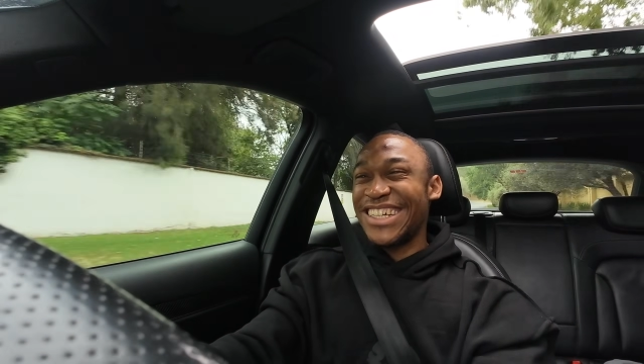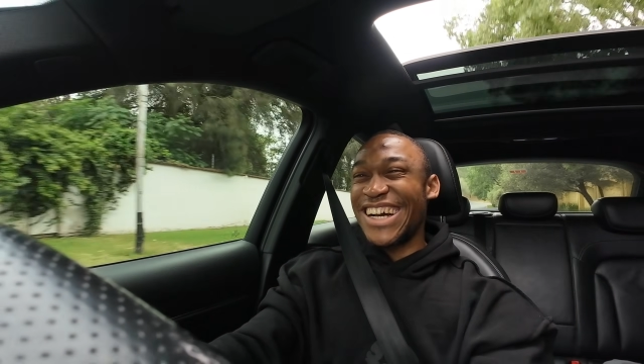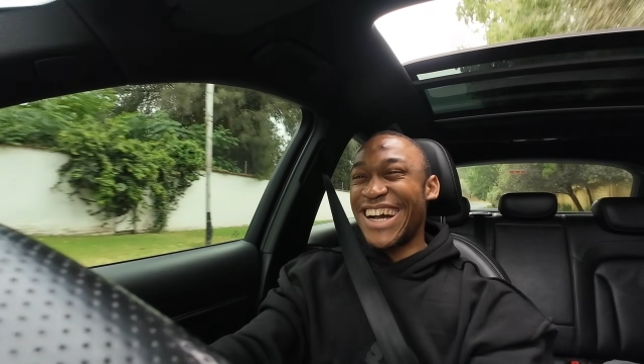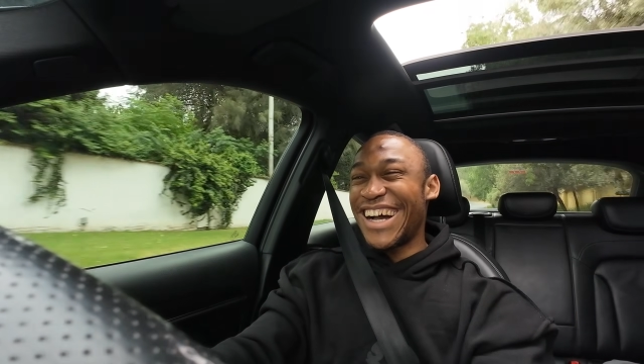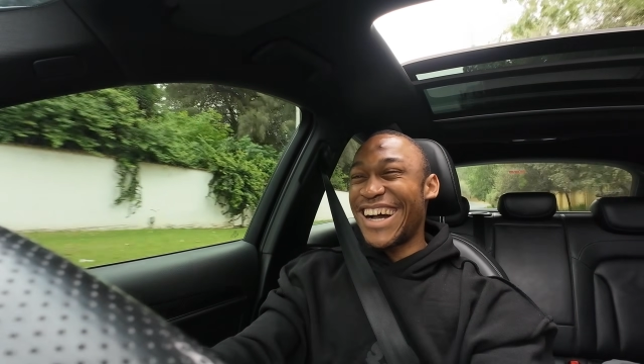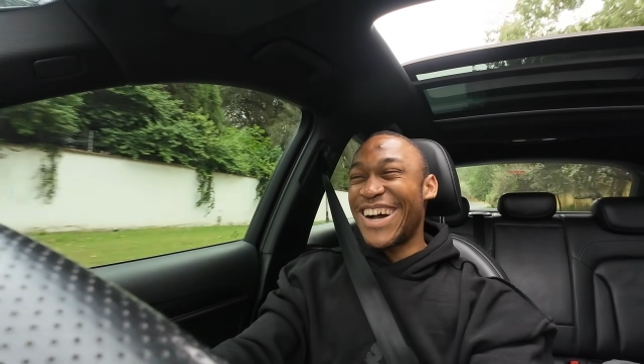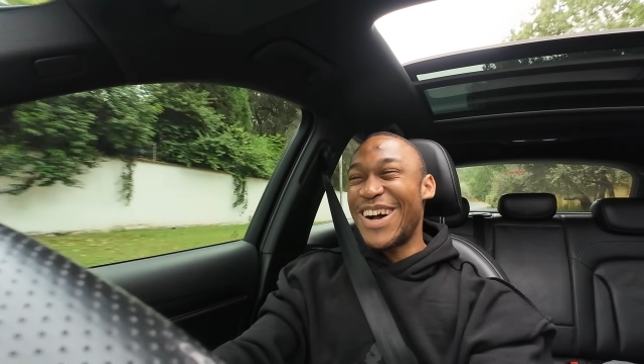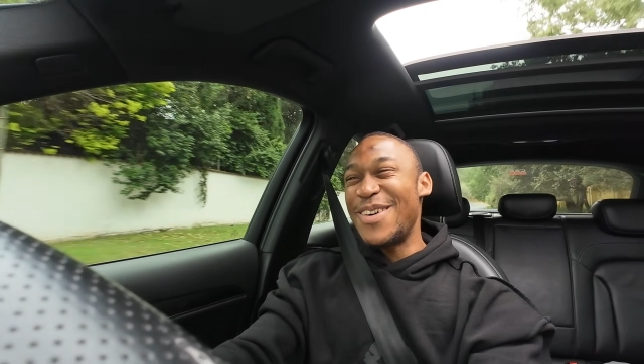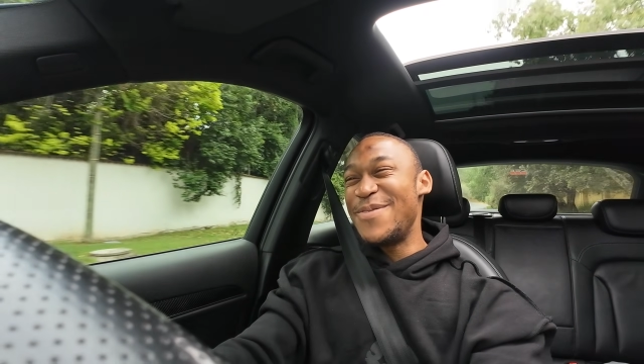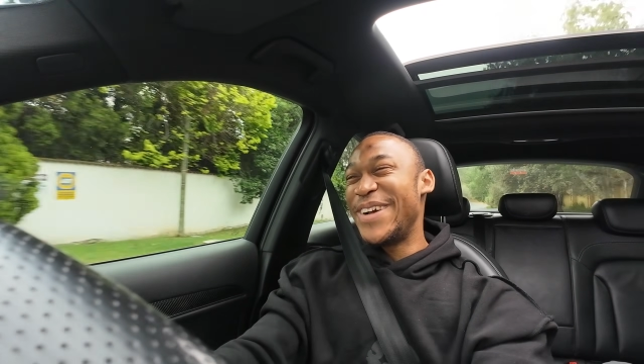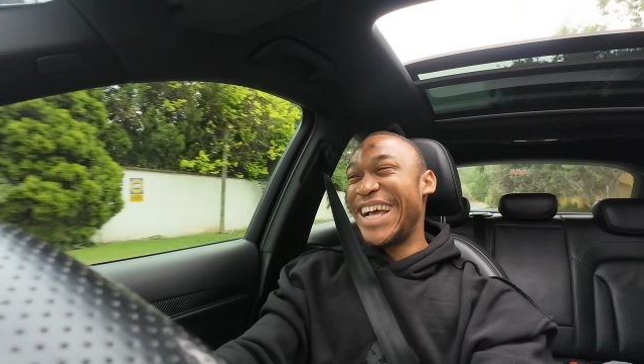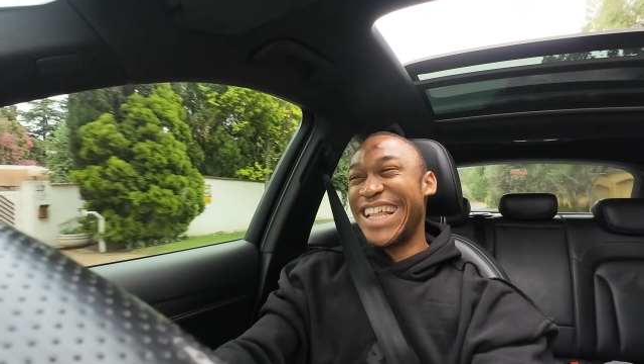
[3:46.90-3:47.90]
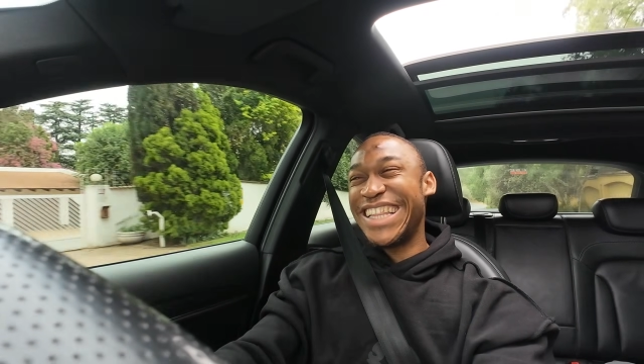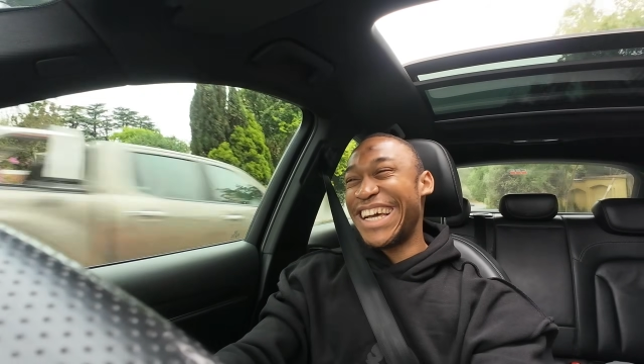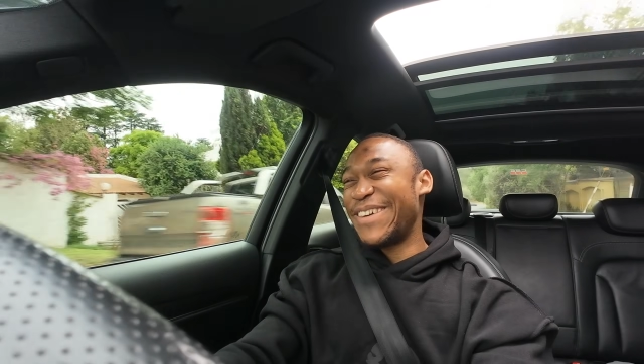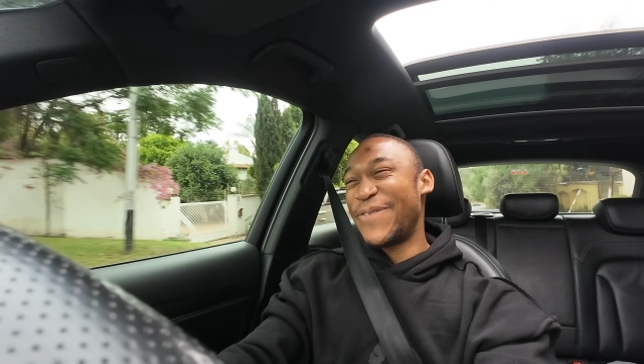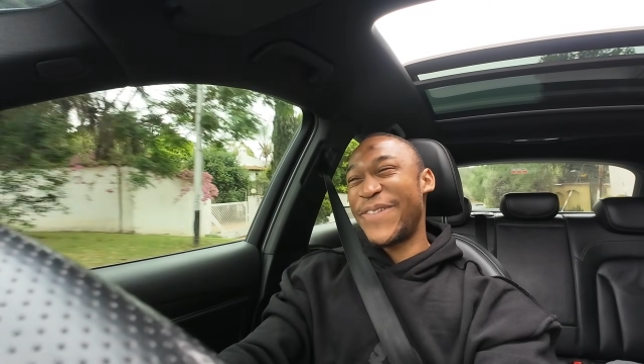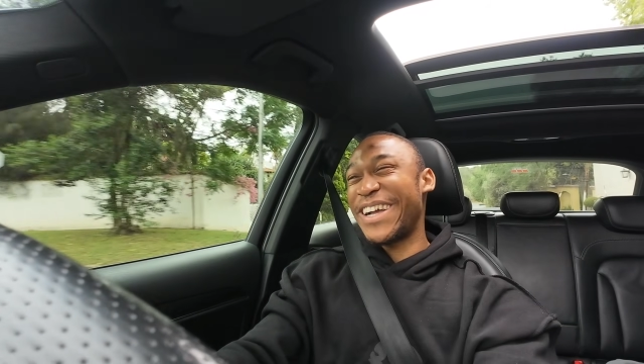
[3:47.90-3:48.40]
Ah man,
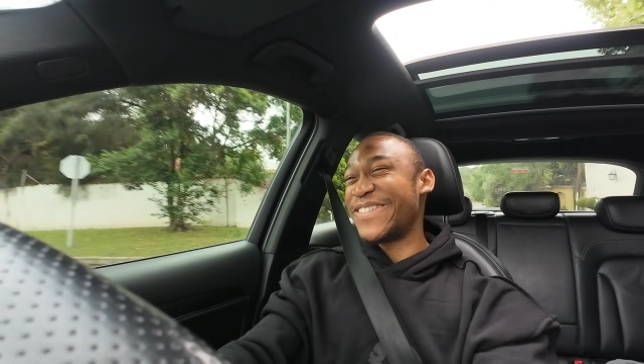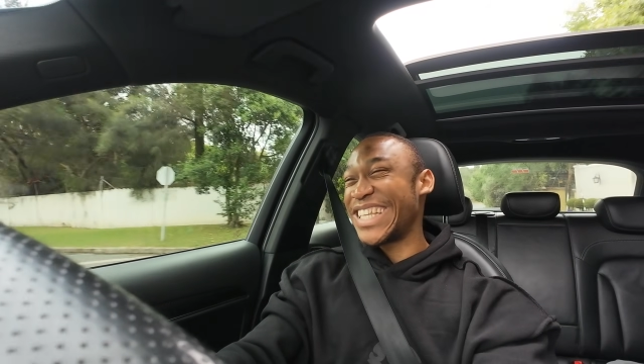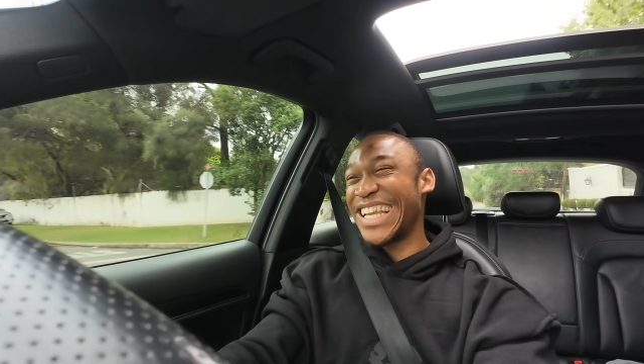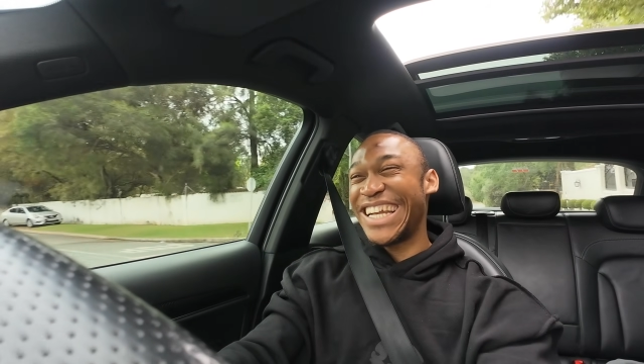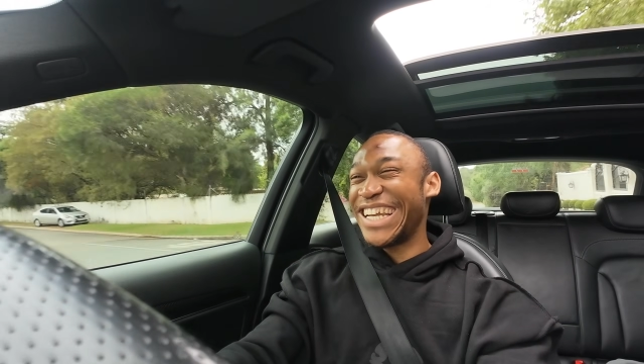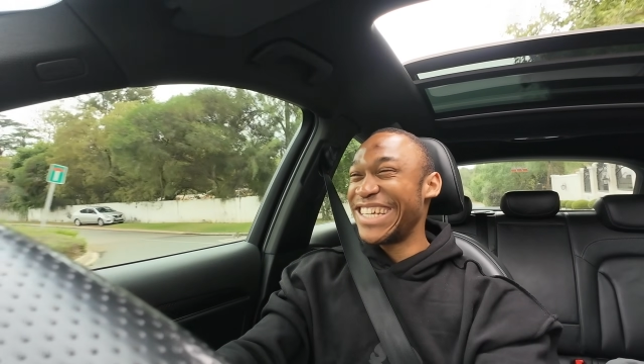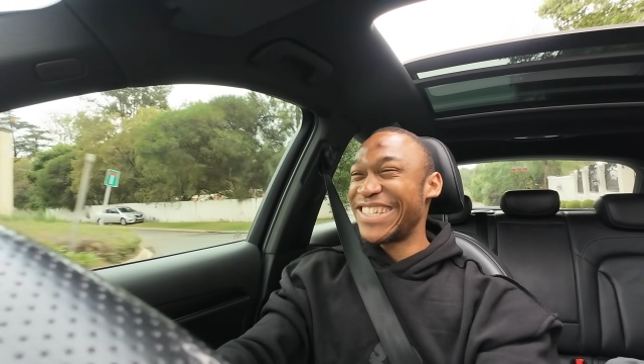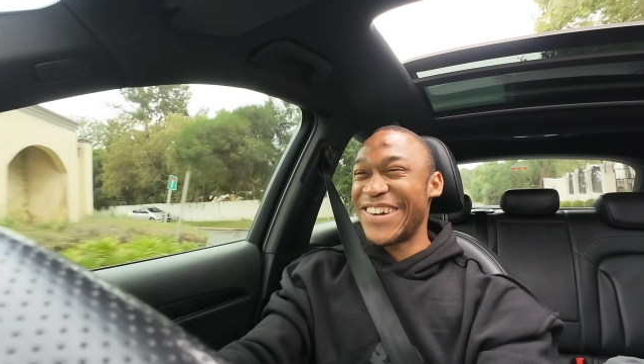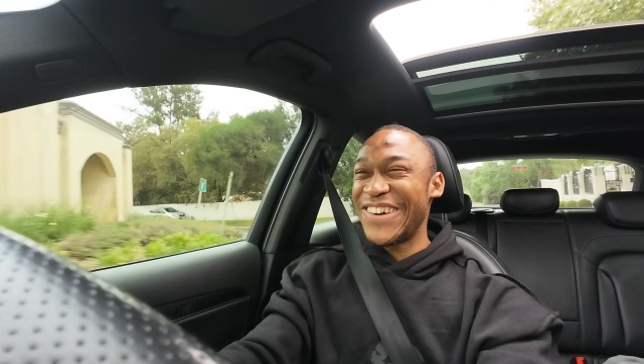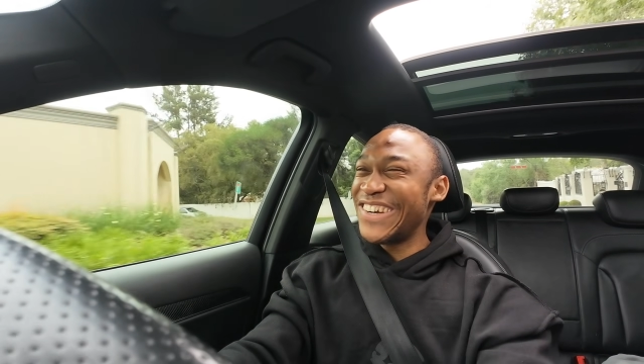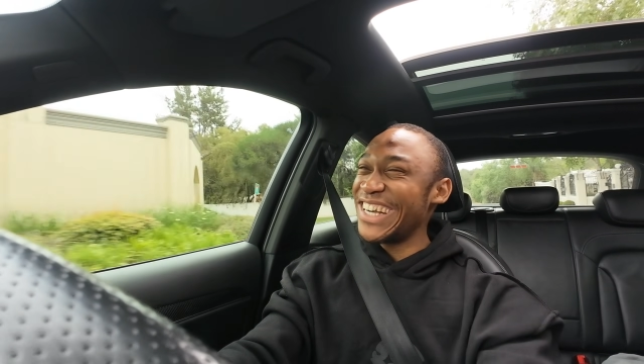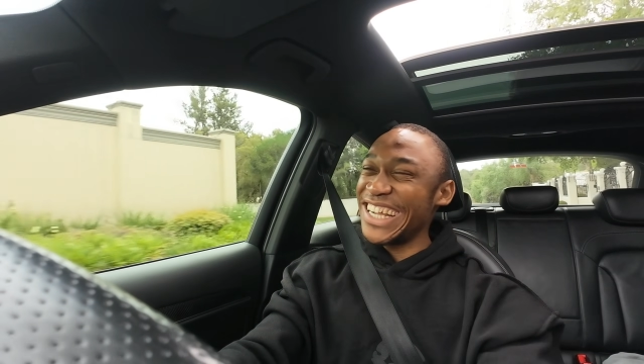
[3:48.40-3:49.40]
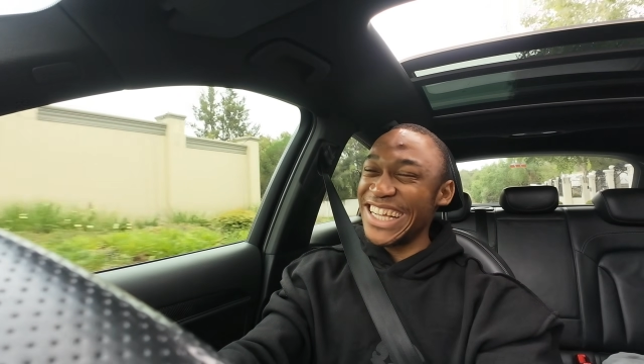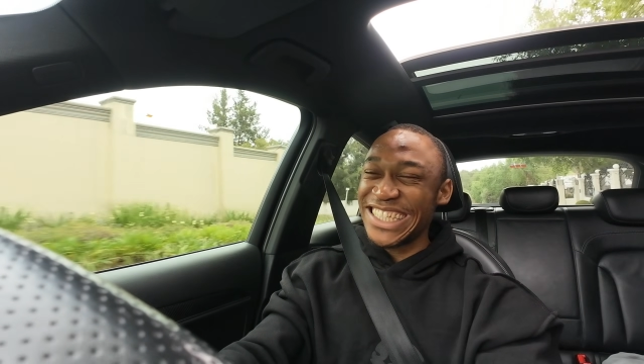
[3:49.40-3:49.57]
that 5-cylinder tone